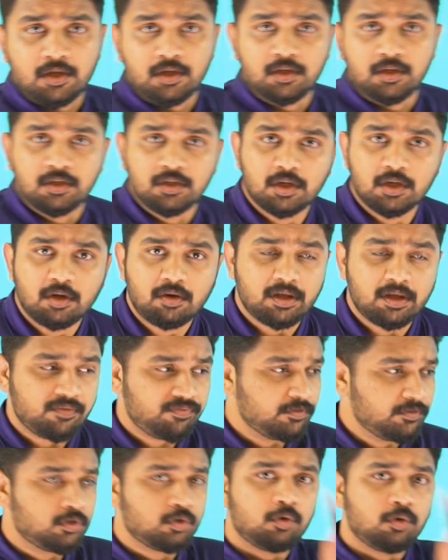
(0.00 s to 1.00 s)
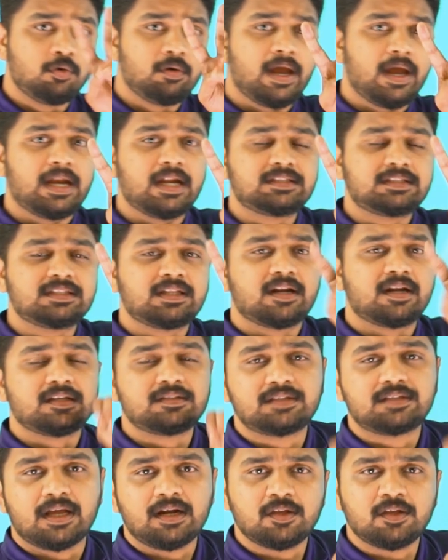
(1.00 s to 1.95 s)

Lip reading: You know, if 2 NH3 is there,